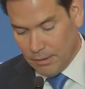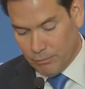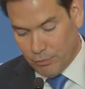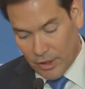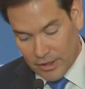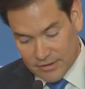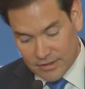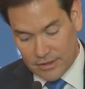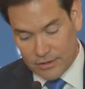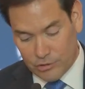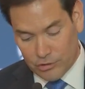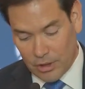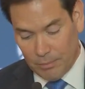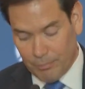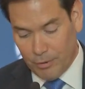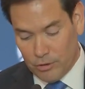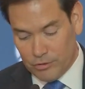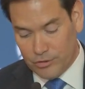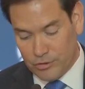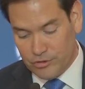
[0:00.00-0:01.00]
President Trump
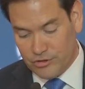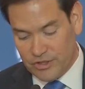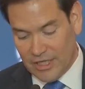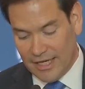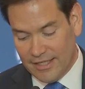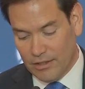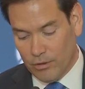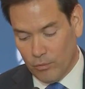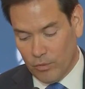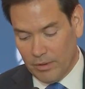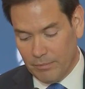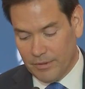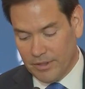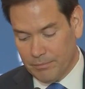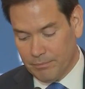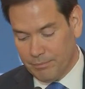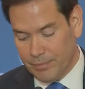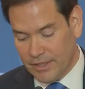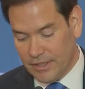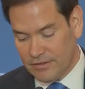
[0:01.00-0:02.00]
also signed the
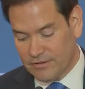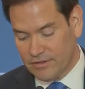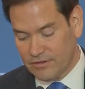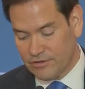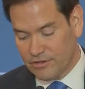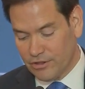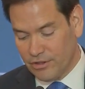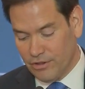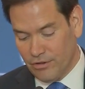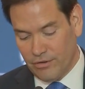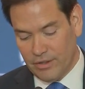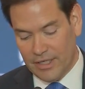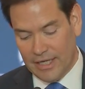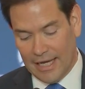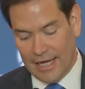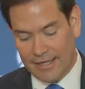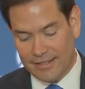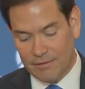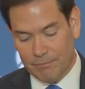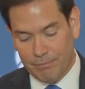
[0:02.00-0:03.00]
Women, Peace, and Security
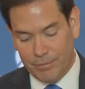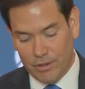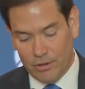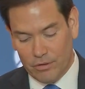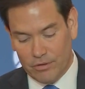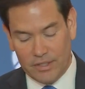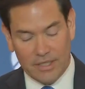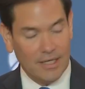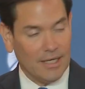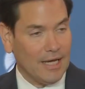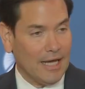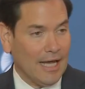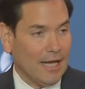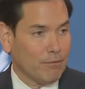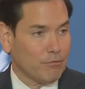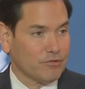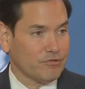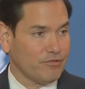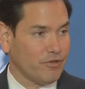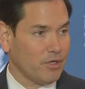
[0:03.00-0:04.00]
Act, a bill that I
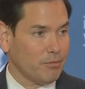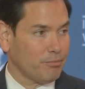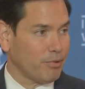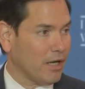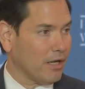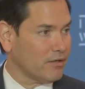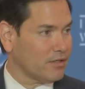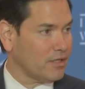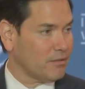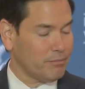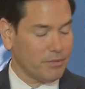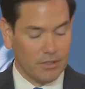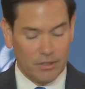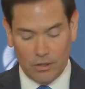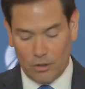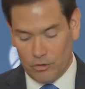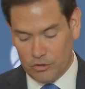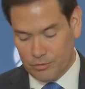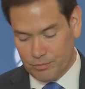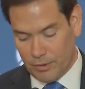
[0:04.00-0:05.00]
was very proud to have been a
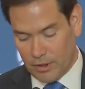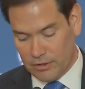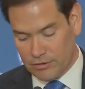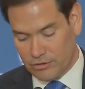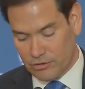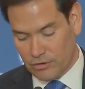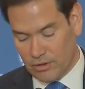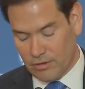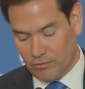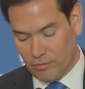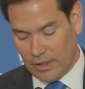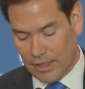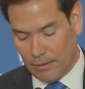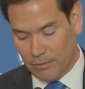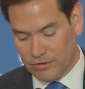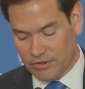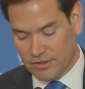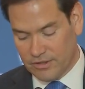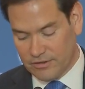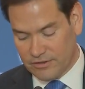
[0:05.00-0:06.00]
co-sponsor of when I
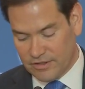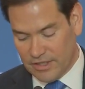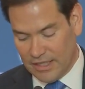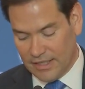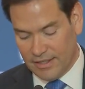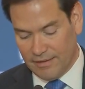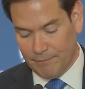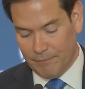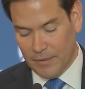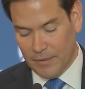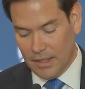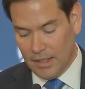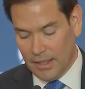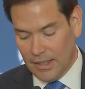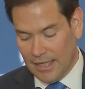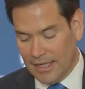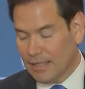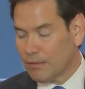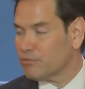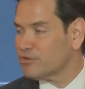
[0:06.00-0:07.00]
was in the Senate.
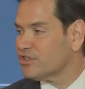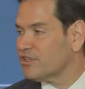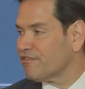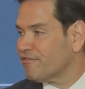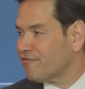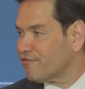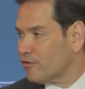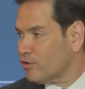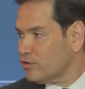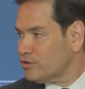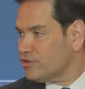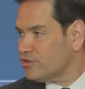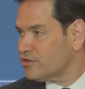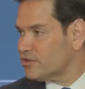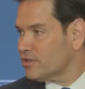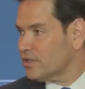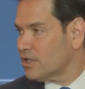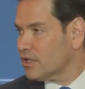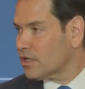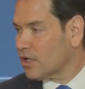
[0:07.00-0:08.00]
And it was the first
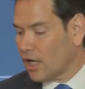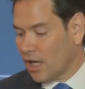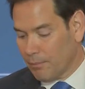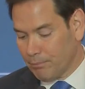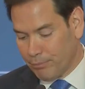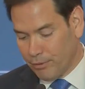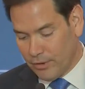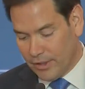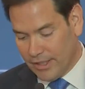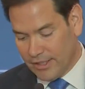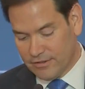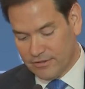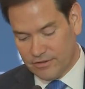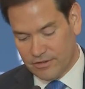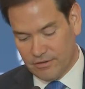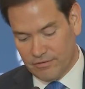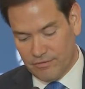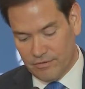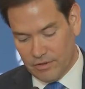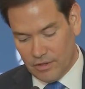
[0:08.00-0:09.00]

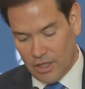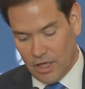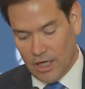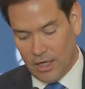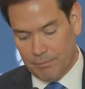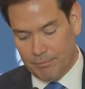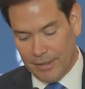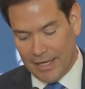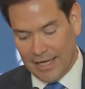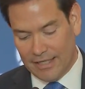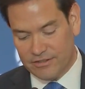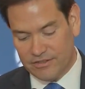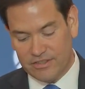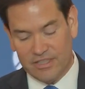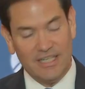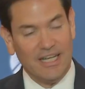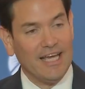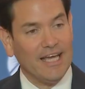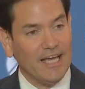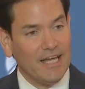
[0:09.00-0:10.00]
comprehensive law passed
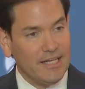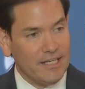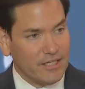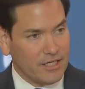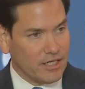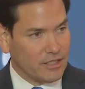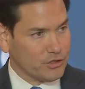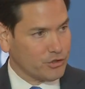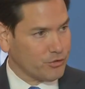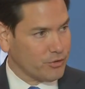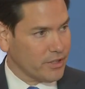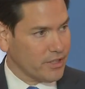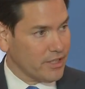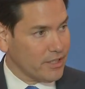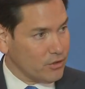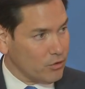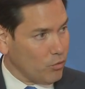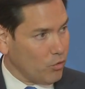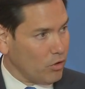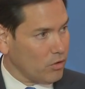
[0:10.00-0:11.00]
in any country in
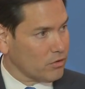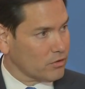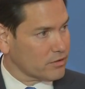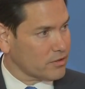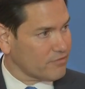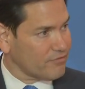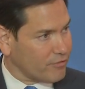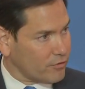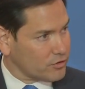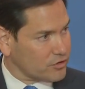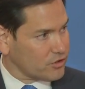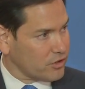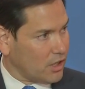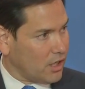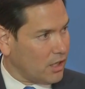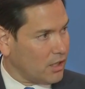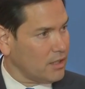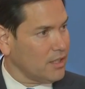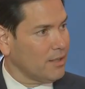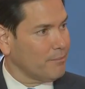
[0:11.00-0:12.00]
the world, first
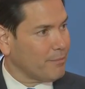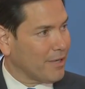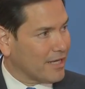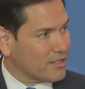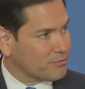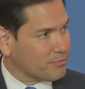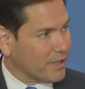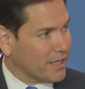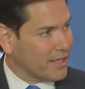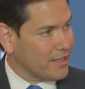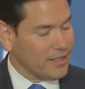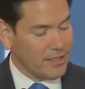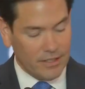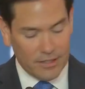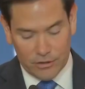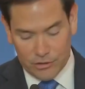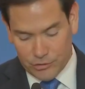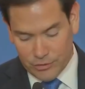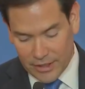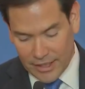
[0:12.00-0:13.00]
law passed by any
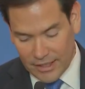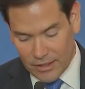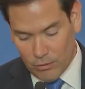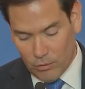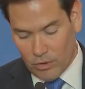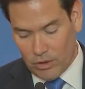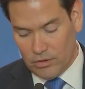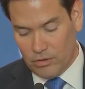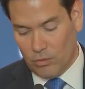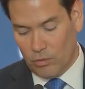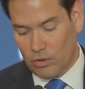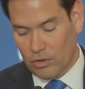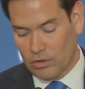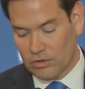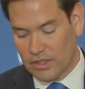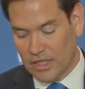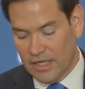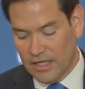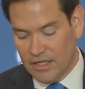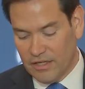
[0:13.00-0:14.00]
country anywhere in the
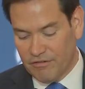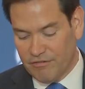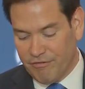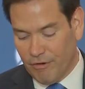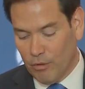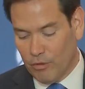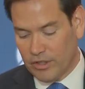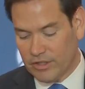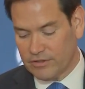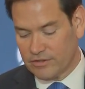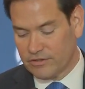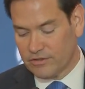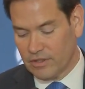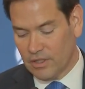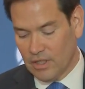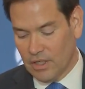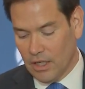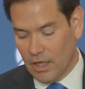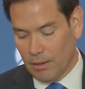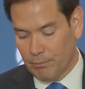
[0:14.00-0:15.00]
world, focused
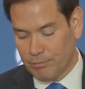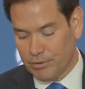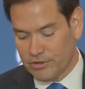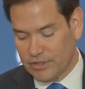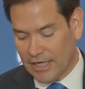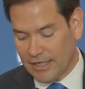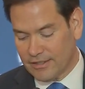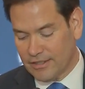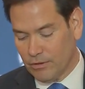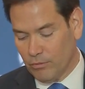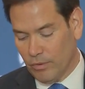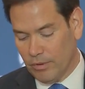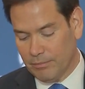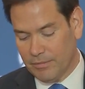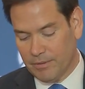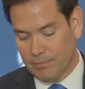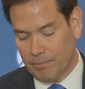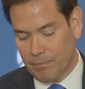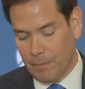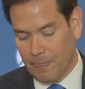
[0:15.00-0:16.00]
on protecting
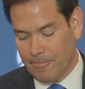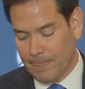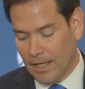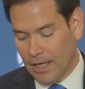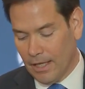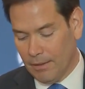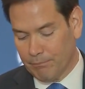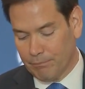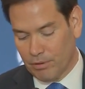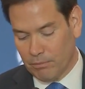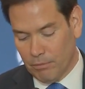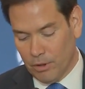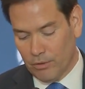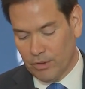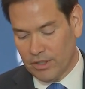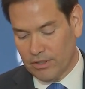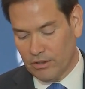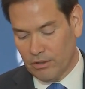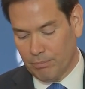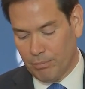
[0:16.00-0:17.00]
women and
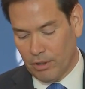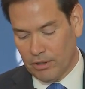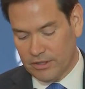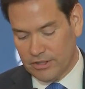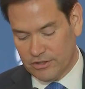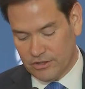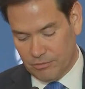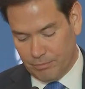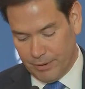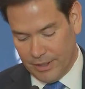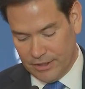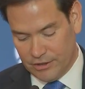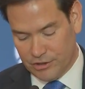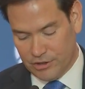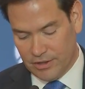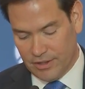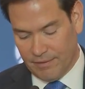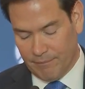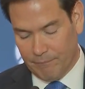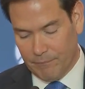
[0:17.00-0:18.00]
promoting their
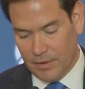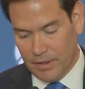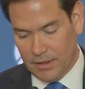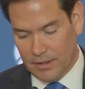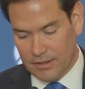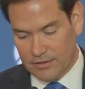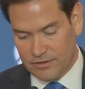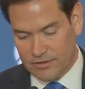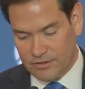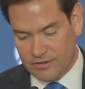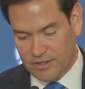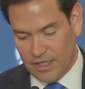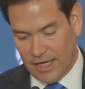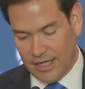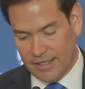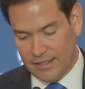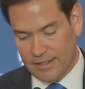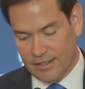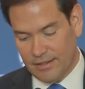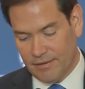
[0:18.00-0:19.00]
participation in
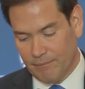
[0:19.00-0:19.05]
society.